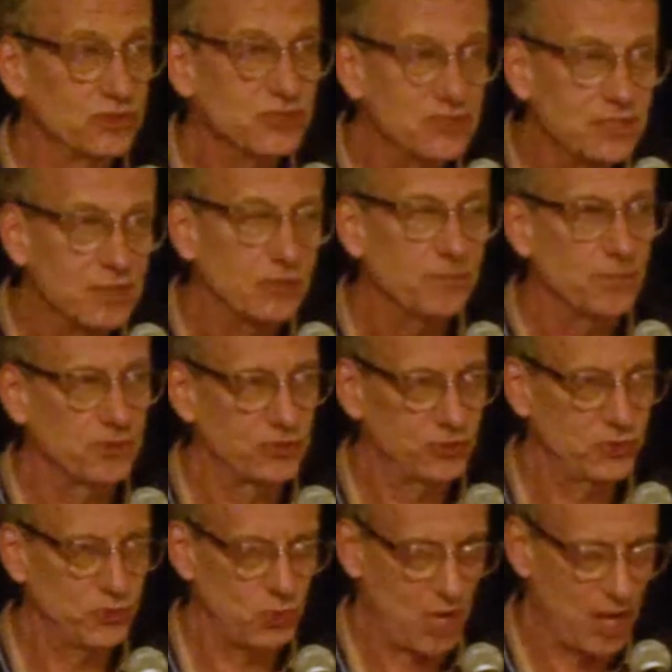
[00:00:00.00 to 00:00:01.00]
still
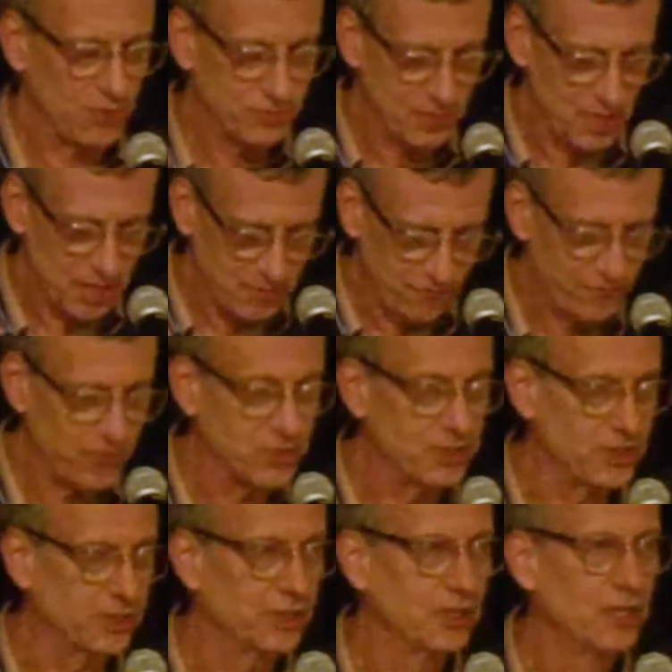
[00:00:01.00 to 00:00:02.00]
pursue outside of
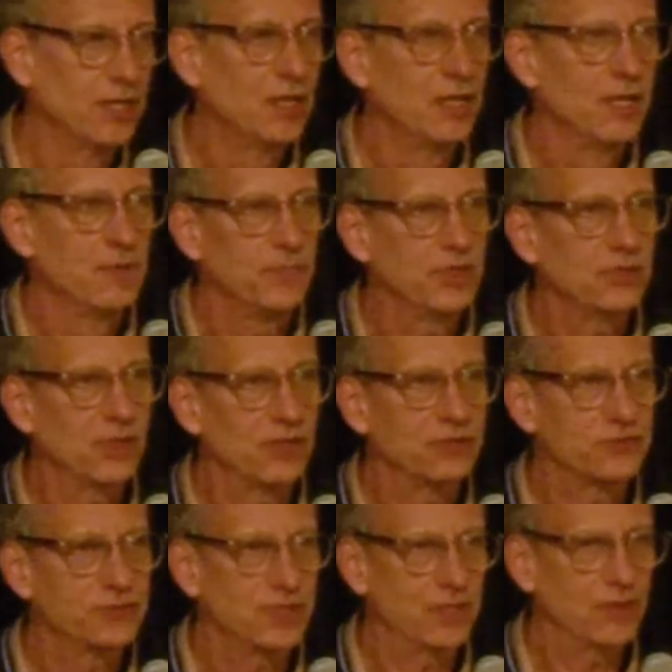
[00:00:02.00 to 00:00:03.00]
funding
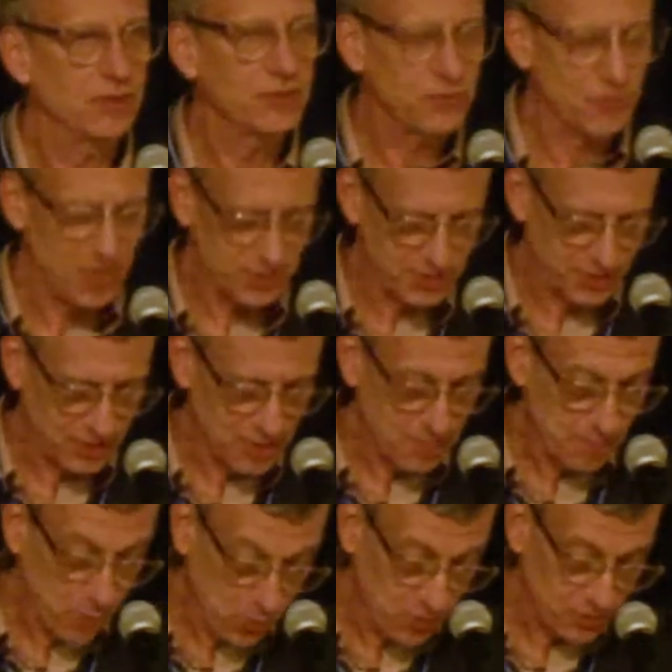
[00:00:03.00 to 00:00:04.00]
because they're interesting and
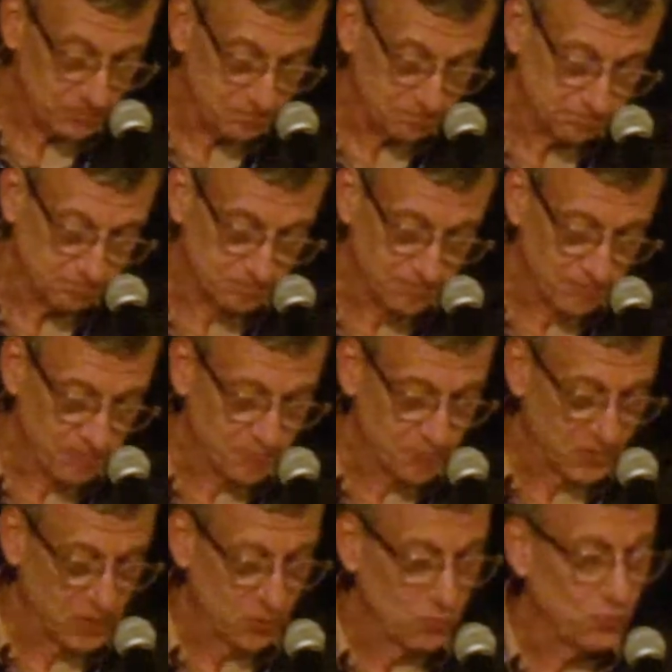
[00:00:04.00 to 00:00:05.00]
important.
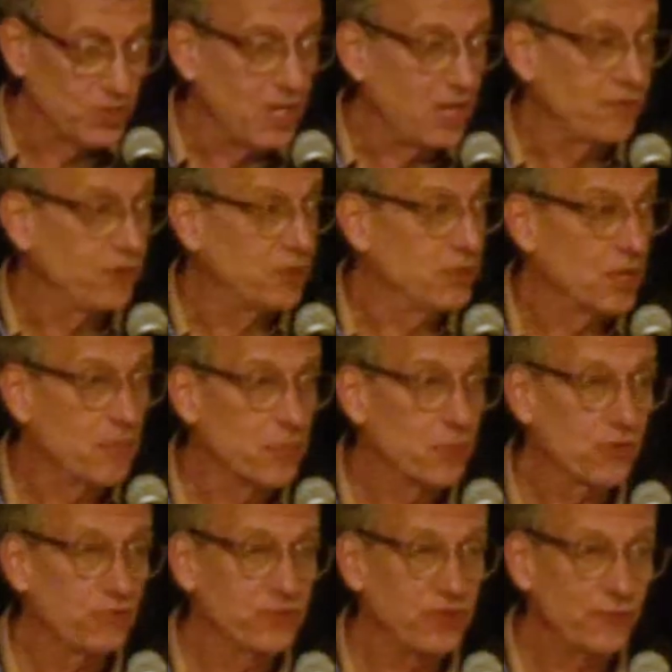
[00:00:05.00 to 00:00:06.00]
We have a
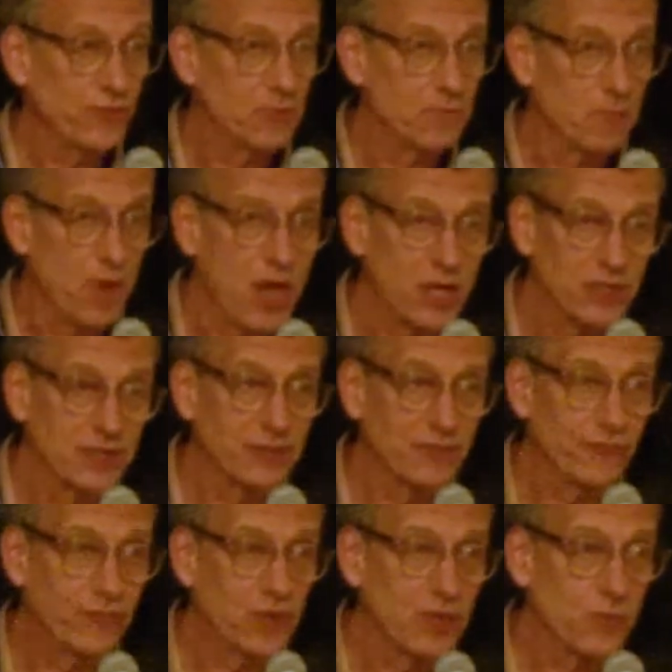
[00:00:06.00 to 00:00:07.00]
number of different modeling
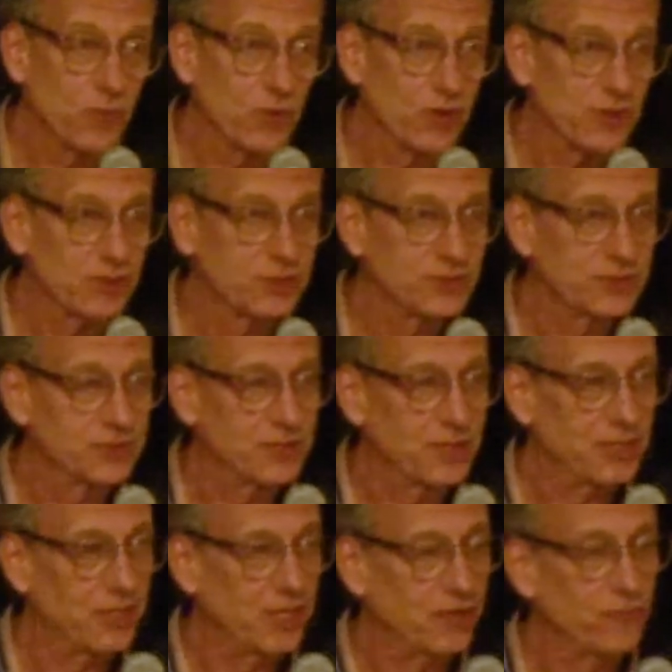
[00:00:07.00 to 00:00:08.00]
frameworks
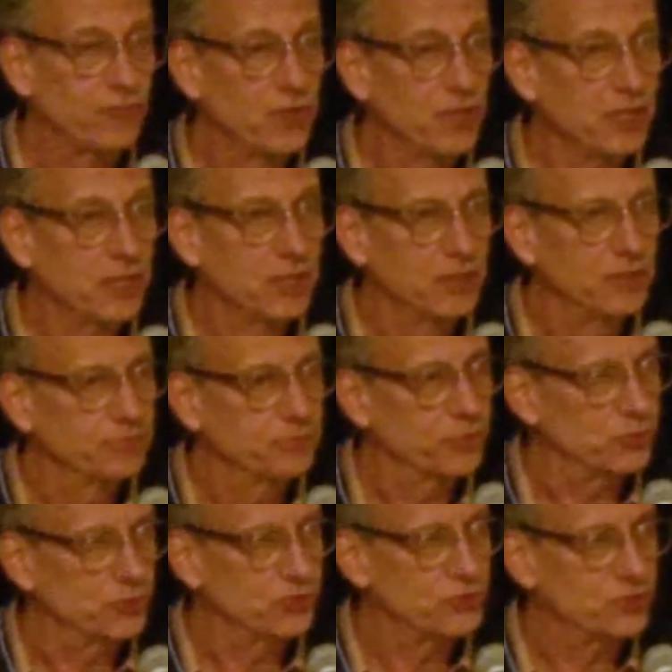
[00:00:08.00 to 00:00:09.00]
that have
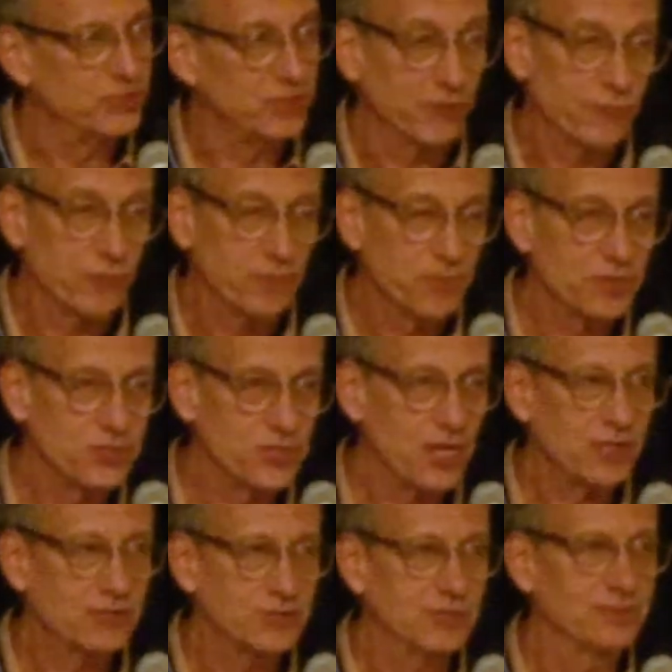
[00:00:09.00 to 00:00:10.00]
produced different
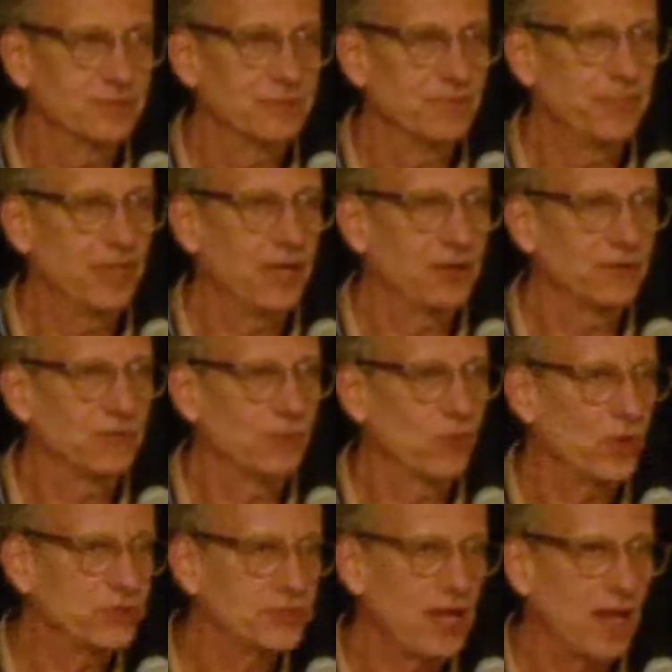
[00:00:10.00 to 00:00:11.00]
projections about
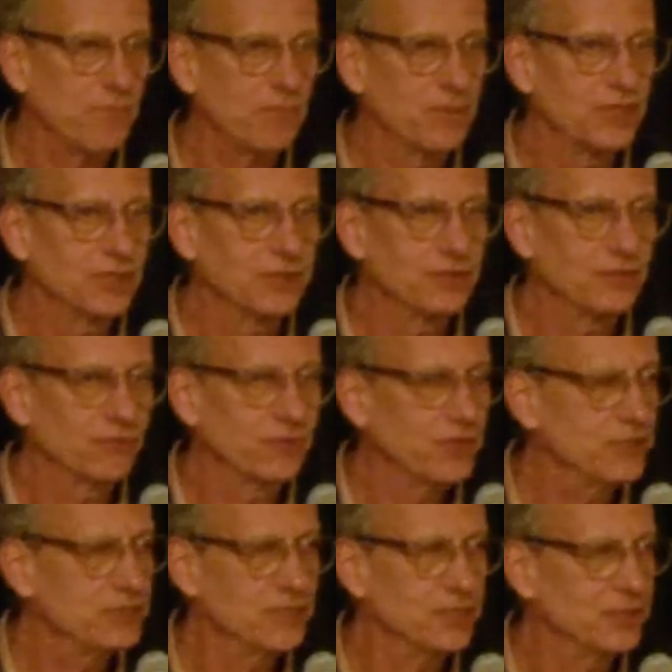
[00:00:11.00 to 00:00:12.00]
what's happening in the
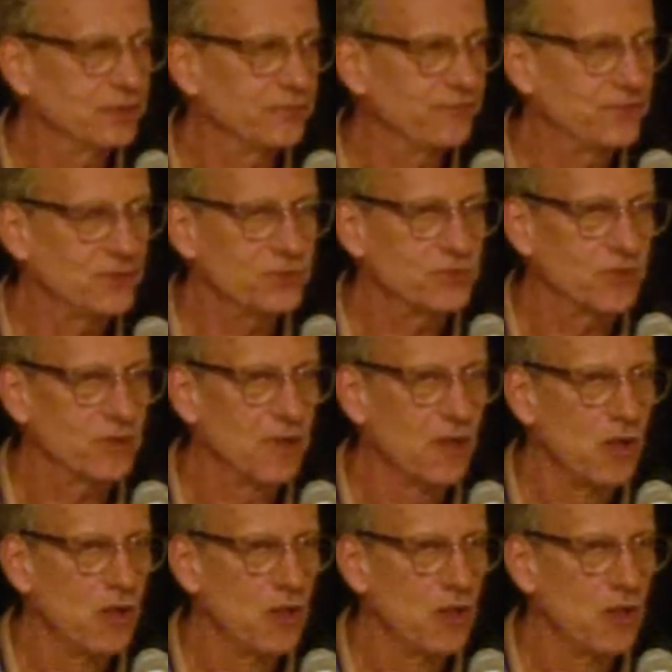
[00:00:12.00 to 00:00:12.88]
region in the future.